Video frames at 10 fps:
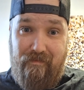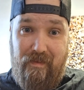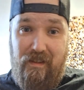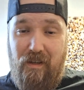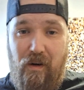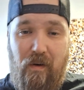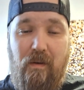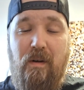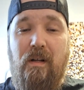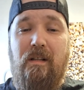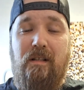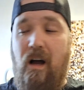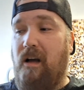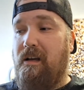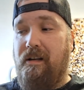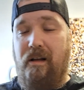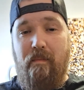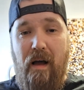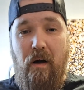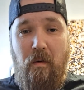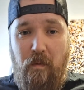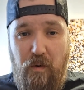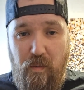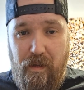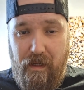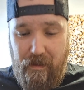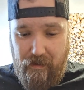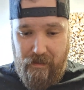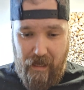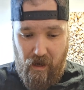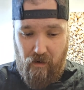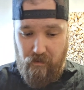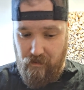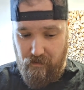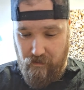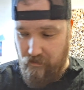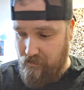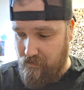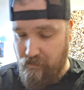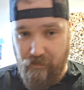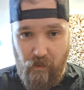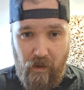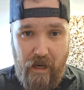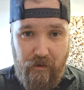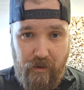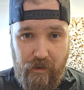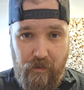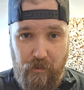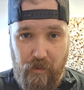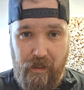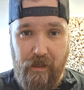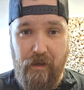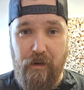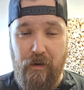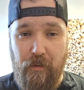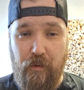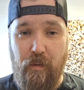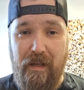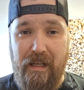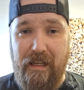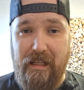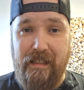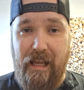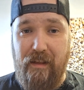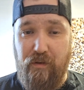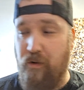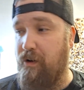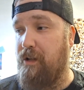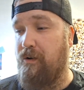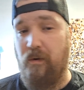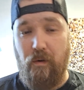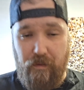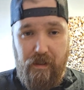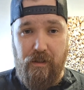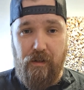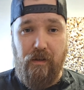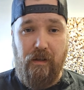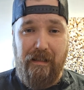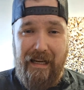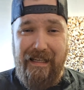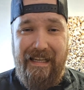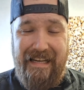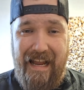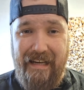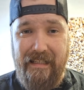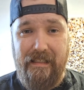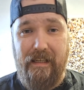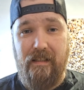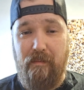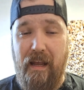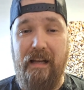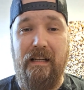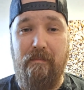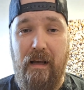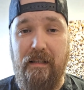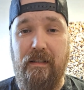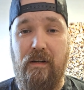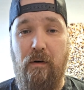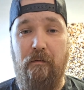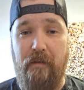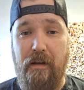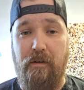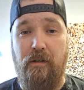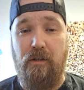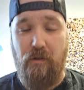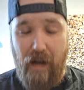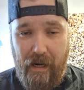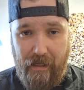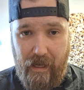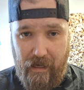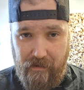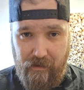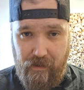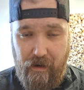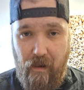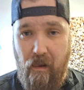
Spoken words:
So talking about Ruby. Now, before I introduce Ruby, Ruby is a 30-year-old this year, 1996, made in Mexico Fender Stratocaster.